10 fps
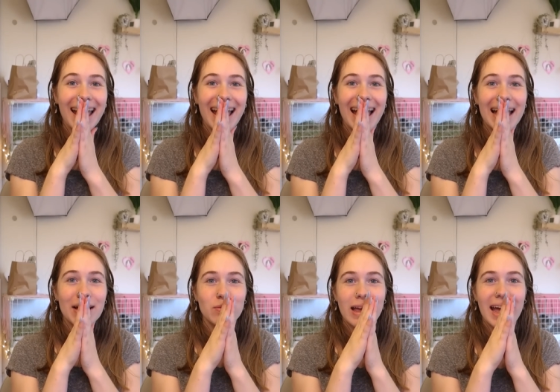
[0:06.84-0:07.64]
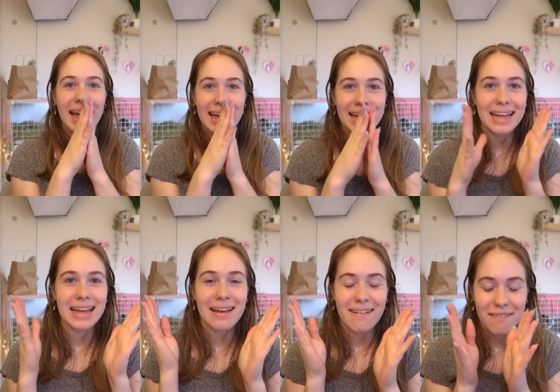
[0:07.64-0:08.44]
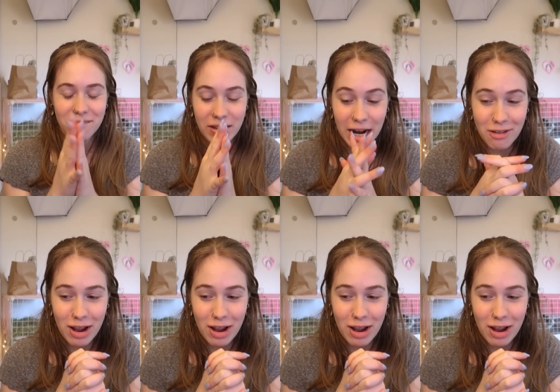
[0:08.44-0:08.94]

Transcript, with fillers: I have a very,